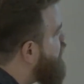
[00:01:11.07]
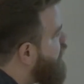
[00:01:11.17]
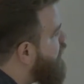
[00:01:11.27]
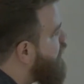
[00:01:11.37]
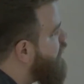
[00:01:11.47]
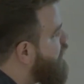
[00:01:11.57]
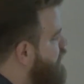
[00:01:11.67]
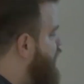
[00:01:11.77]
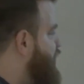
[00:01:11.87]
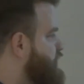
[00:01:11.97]
the
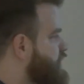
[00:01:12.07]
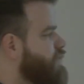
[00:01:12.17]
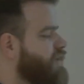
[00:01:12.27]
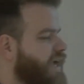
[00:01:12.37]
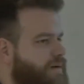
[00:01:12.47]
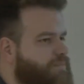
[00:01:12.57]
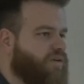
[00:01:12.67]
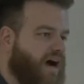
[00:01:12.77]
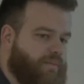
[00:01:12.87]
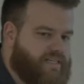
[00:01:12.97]
class keyword, and
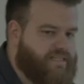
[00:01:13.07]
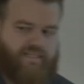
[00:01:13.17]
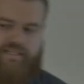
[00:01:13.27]
promises.